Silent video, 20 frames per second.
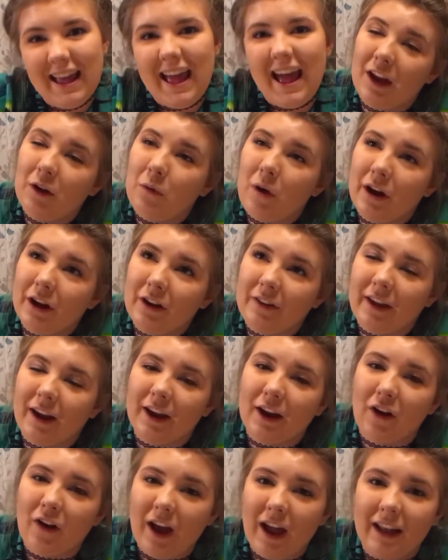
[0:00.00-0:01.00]
And while you're
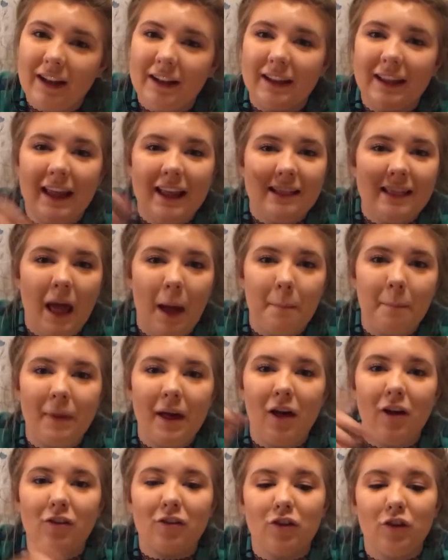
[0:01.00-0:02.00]
there, go ahead and hit that
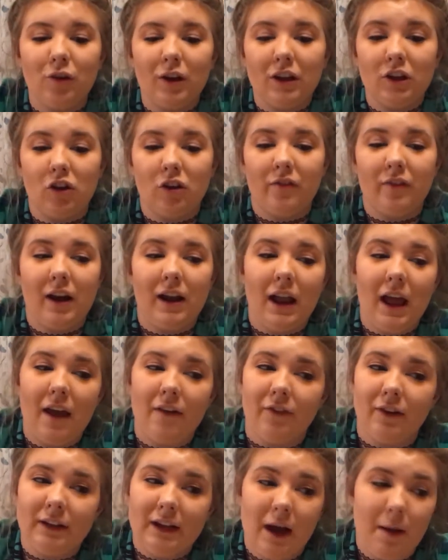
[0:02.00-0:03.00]
bell so you get notified
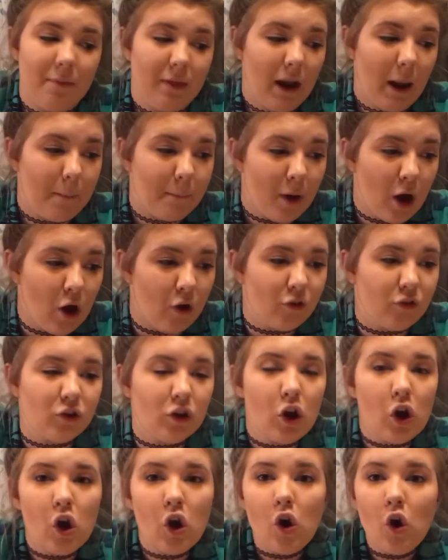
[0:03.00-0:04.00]
every time that I post,
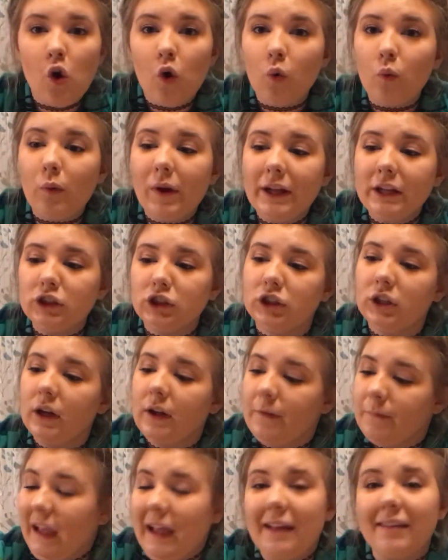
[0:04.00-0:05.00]
which
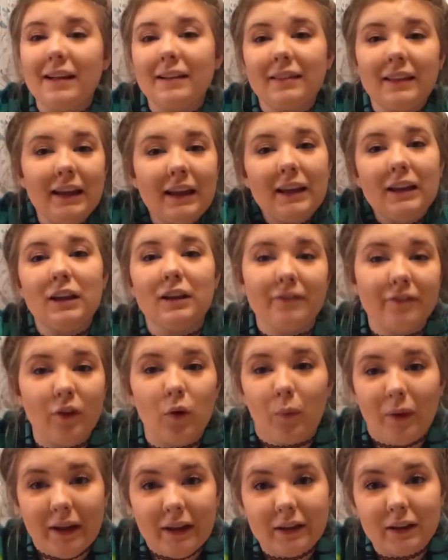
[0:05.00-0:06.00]
is at the end of the
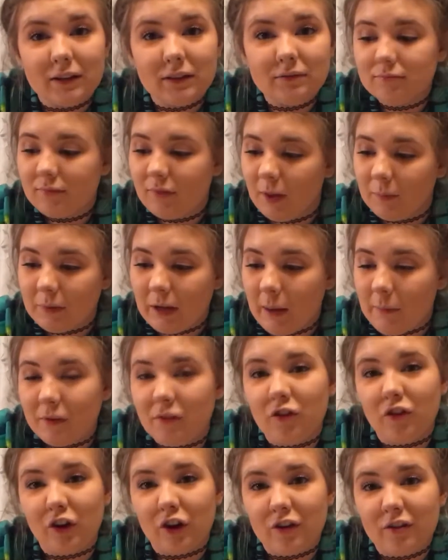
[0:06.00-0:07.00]
week. Sometimes
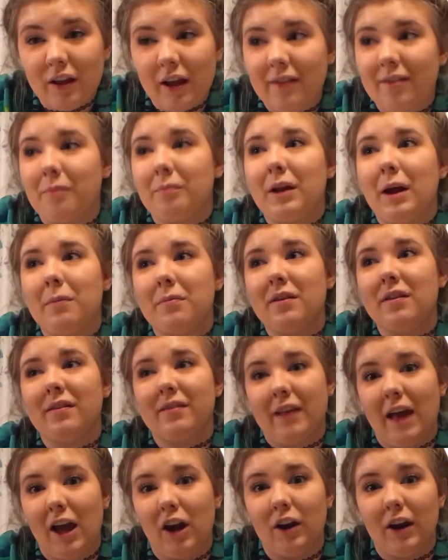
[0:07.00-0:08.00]
it's Thursday, sometimes it's
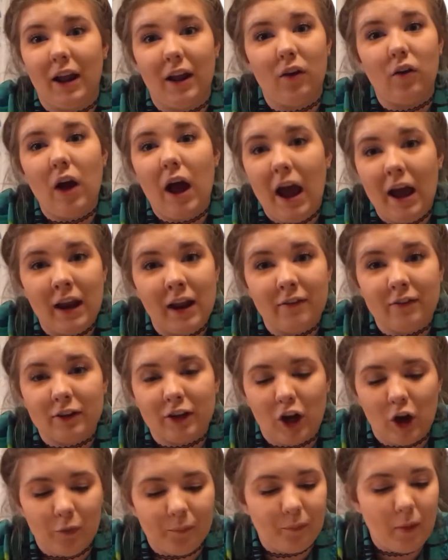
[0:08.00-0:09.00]
Saturday. I never
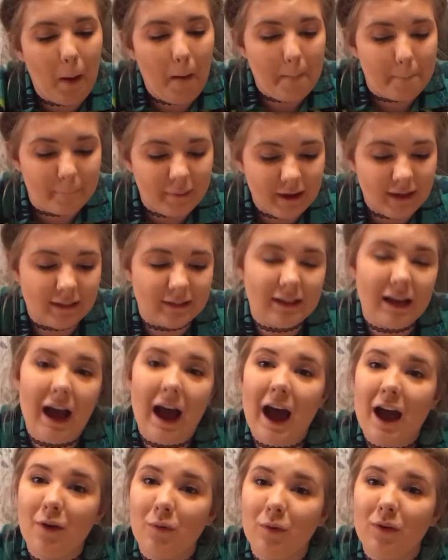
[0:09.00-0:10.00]
know. But
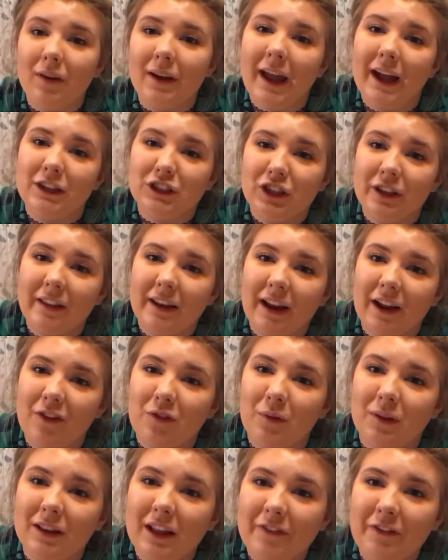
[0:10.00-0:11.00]
I will catch you in the
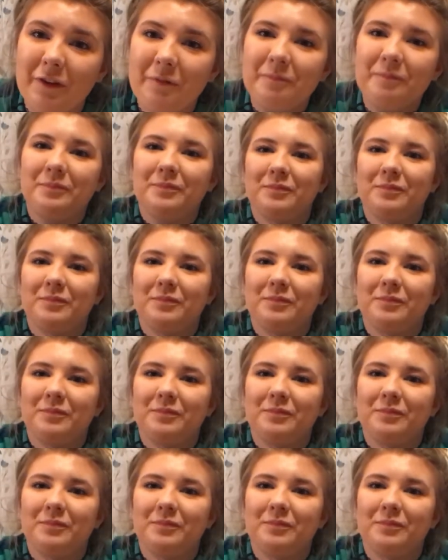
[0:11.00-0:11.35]
next one. Love you.